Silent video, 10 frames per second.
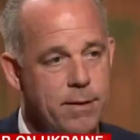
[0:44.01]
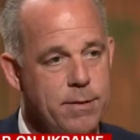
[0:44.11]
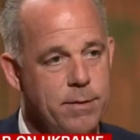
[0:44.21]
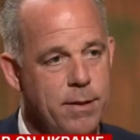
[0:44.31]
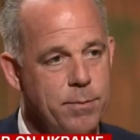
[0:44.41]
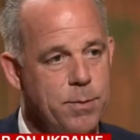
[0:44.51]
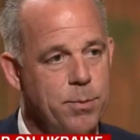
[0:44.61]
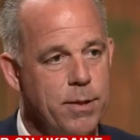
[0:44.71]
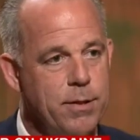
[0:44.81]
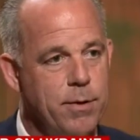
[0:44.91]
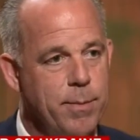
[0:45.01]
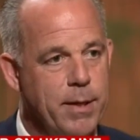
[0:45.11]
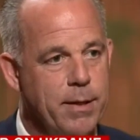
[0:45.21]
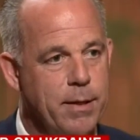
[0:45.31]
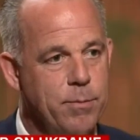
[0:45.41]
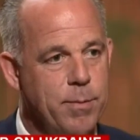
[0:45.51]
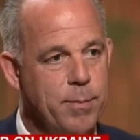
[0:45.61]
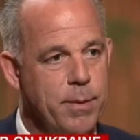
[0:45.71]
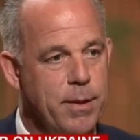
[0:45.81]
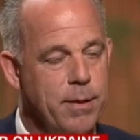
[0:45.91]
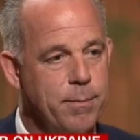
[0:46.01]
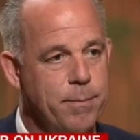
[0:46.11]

So that was pretty dramatic, I remember that.